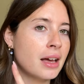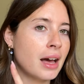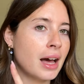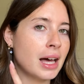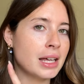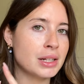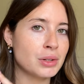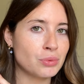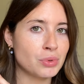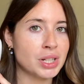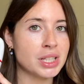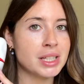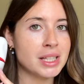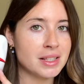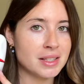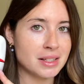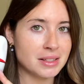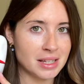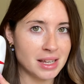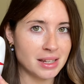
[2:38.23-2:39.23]
And it really
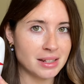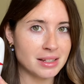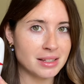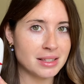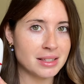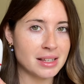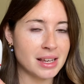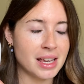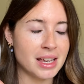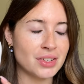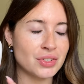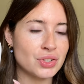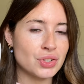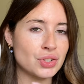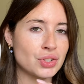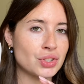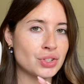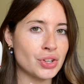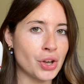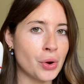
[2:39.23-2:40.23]
is a tint. It's
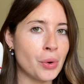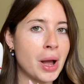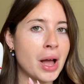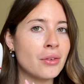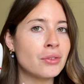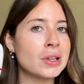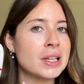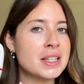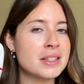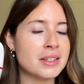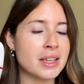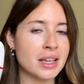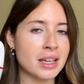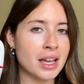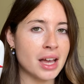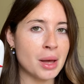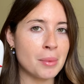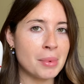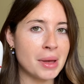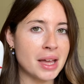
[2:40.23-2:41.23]
so heavily
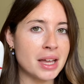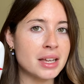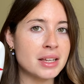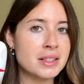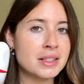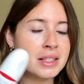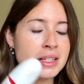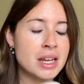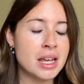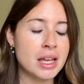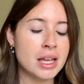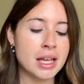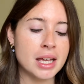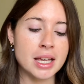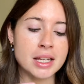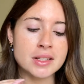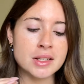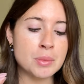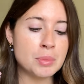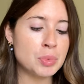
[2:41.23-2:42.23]
skincare based.
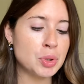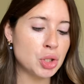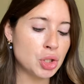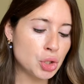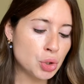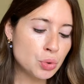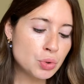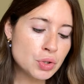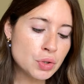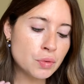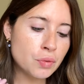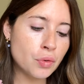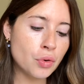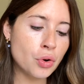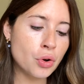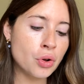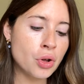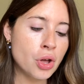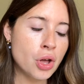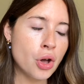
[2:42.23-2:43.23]
It's a
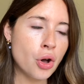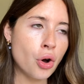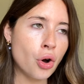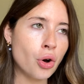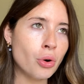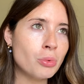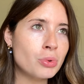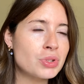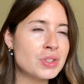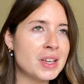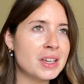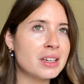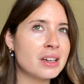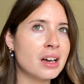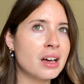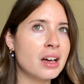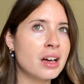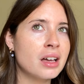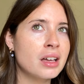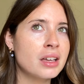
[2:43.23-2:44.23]
beautiful, almost like
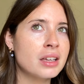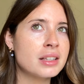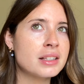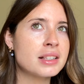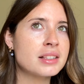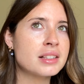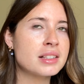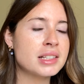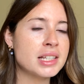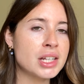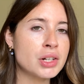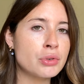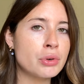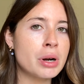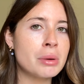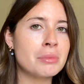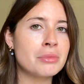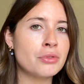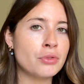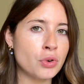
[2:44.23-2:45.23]
a
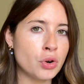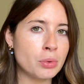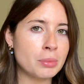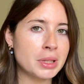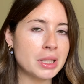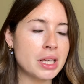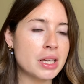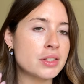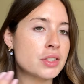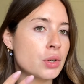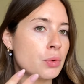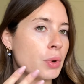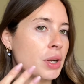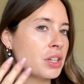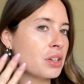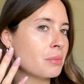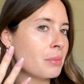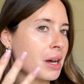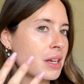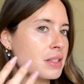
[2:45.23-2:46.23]
serum formula. So when
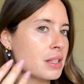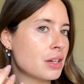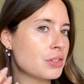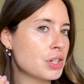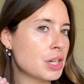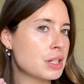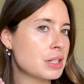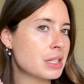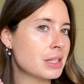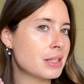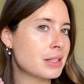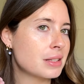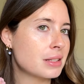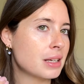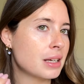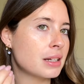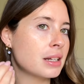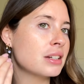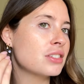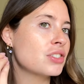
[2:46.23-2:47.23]
you massage it into the
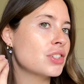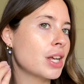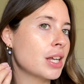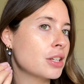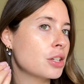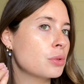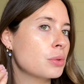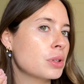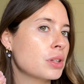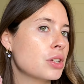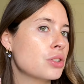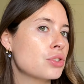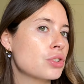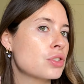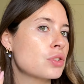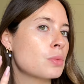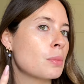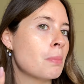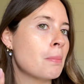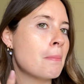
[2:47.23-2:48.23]
skin, it genuinely
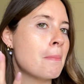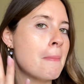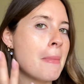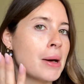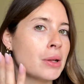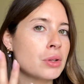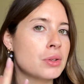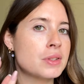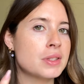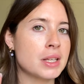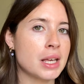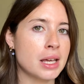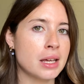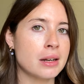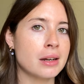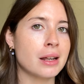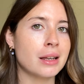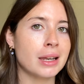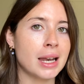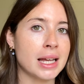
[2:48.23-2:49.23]
just melts
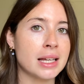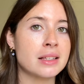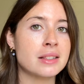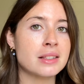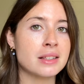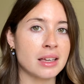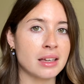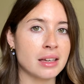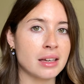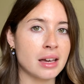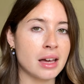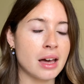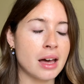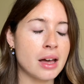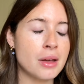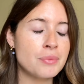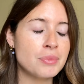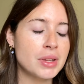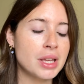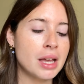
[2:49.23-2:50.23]
in like
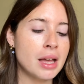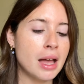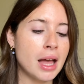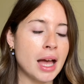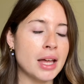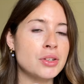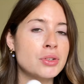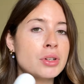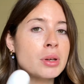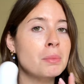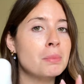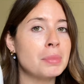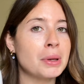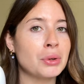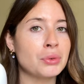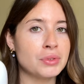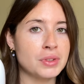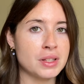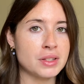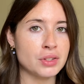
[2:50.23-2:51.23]
skincare. And you can
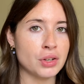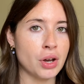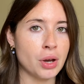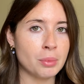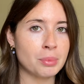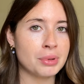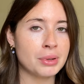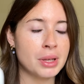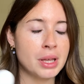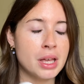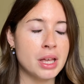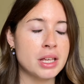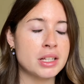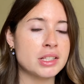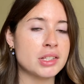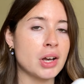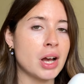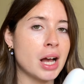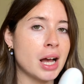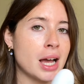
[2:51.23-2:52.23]
build this up.
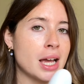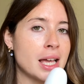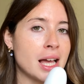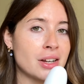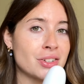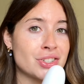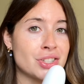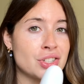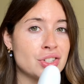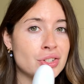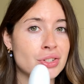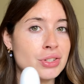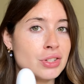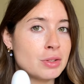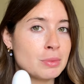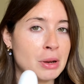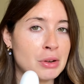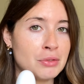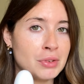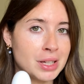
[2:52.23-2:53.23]
So I actually just
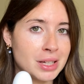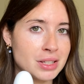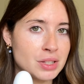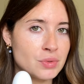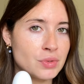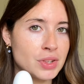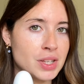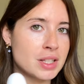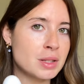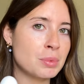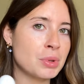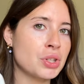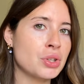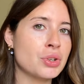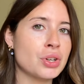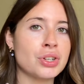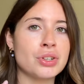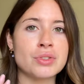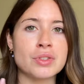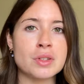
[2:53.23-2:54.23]
use my fingers for this, but you
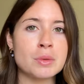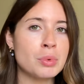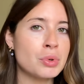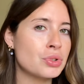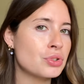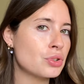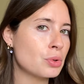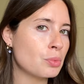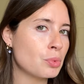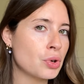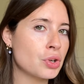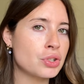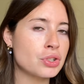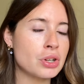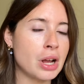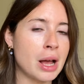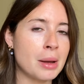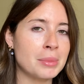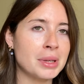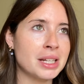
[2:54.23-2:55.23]
can use a sponge or brush.
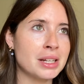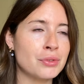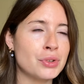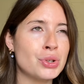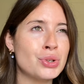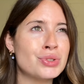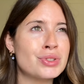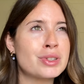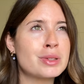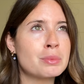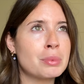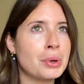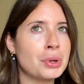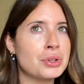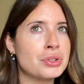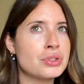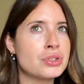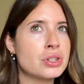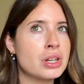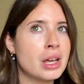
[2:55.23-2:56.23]
I mean, if you use a
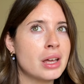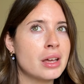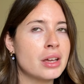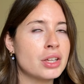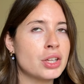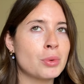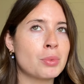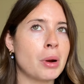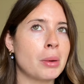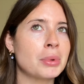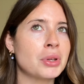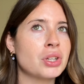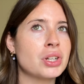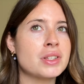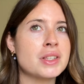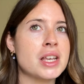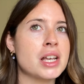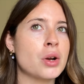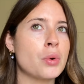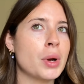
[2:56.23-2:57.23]
sponge, you're probably
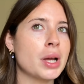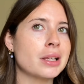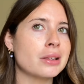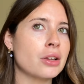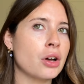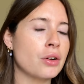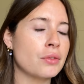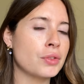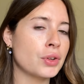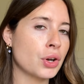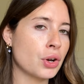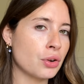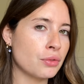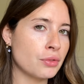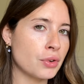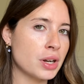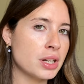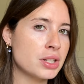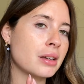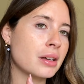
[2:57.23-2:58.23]
gonna take away a lot of the
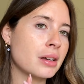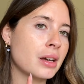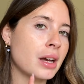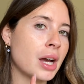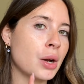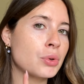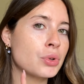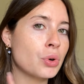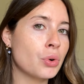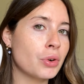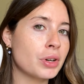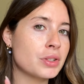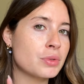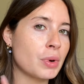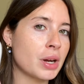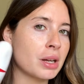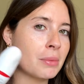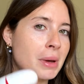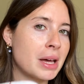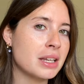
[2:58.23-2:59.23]
coverage. I would always
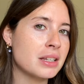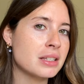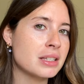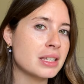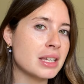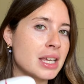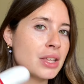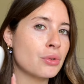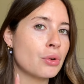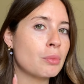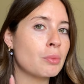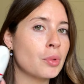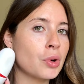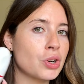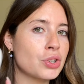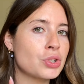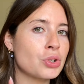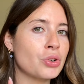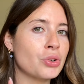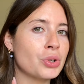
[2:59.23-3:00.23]
recommend either a
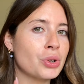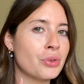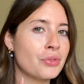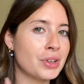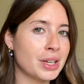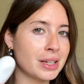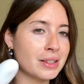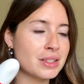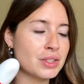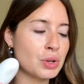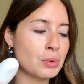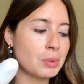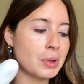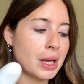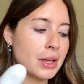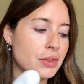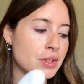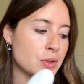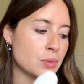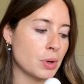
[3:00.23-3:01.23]
brush or your fingers to
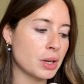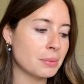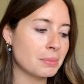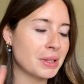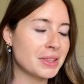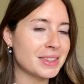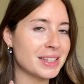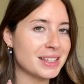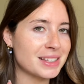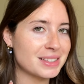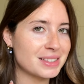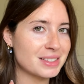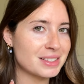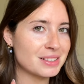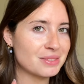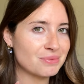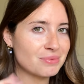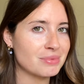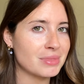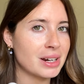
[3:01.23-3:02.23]
apply this one, but
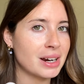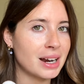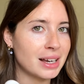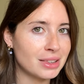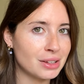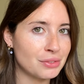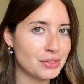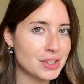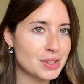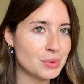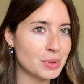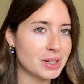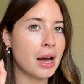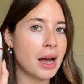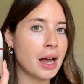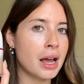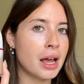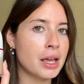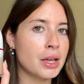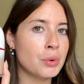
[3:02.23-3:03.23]
this, I love this one.
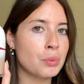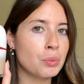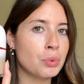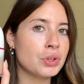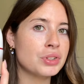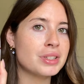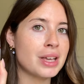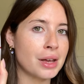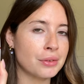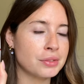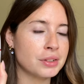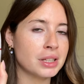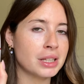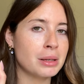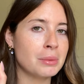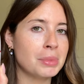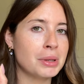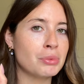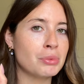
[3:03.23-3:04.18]
I will definitely be